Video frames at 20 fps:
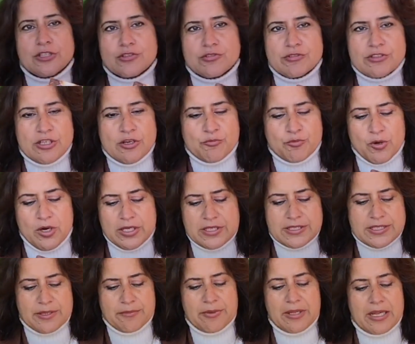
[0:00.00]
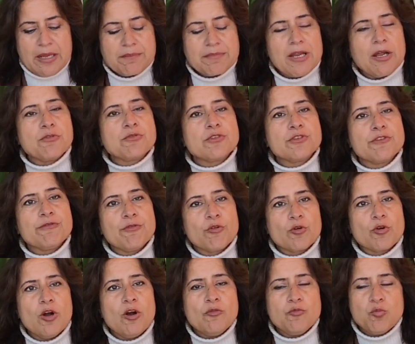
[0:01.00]
the 3 of Wands, and we come down to the
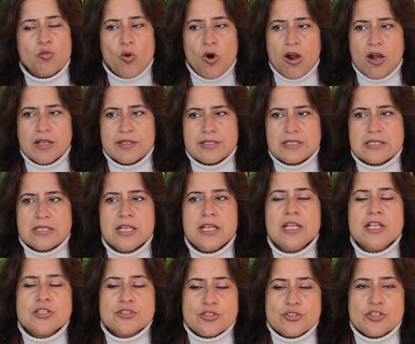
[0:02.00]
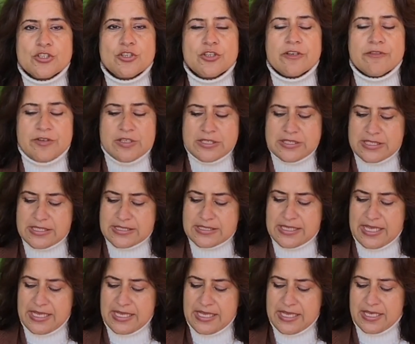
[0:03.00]
4 of Wands. So the universe is
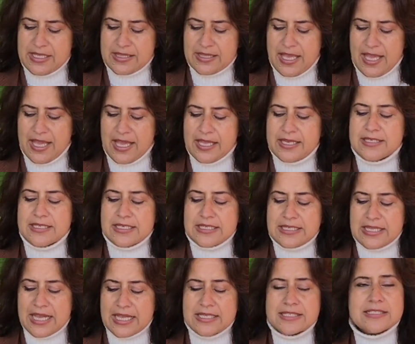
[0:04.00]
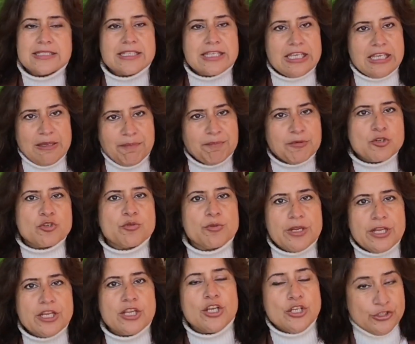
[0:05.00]
saying that, yes, keep
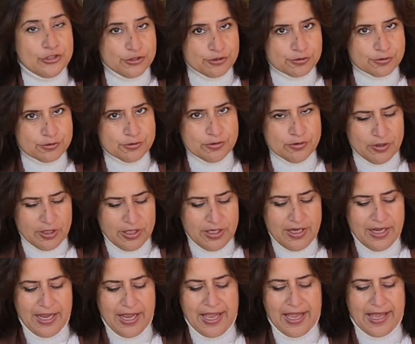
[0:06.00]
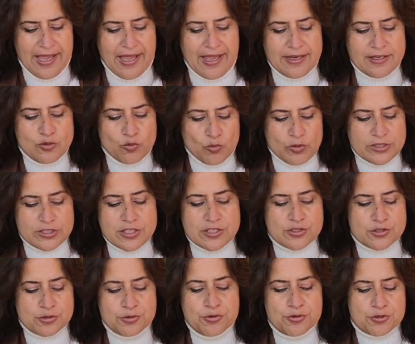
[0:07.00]
doing you. And with
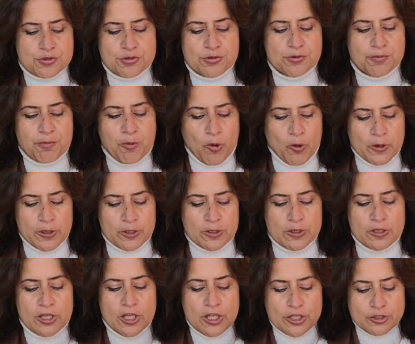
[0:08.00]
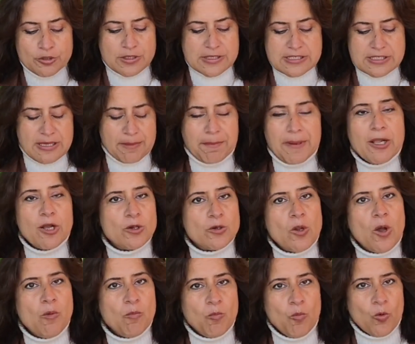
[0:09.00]
this 2-2 portal, you're stepping a
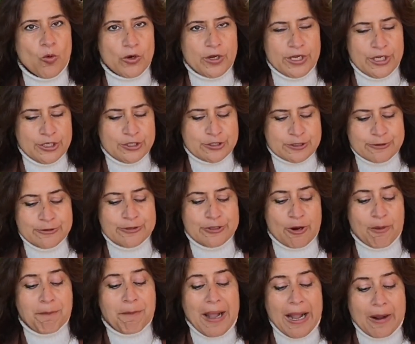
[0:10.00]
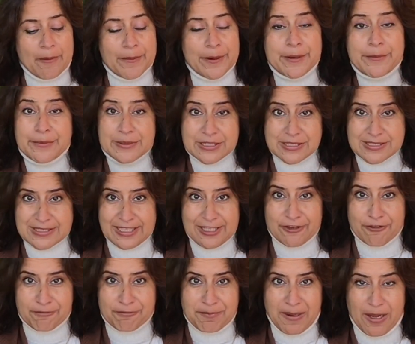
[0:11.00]
lot more into your power with the
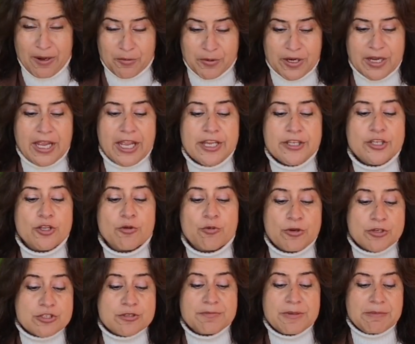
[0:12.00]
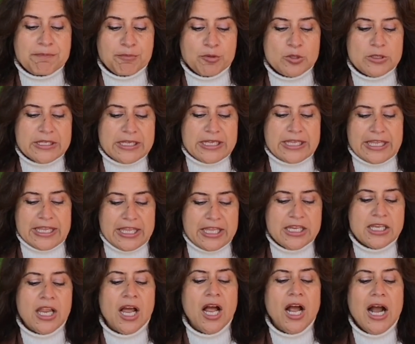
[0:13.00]
seed of power, and you're going to be pulling
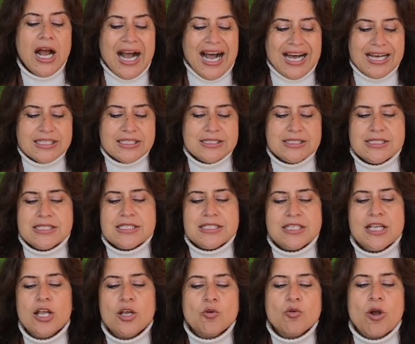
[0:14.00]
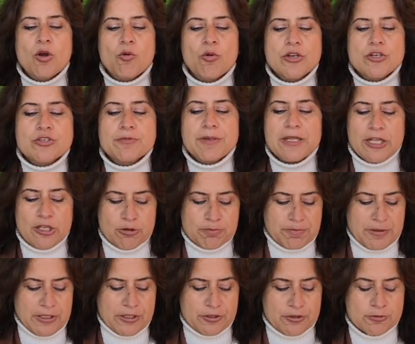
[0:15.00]
in others who are going to be
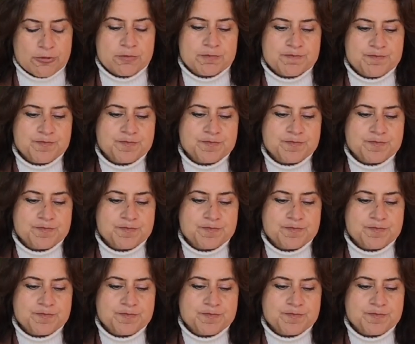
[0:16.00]
helping you.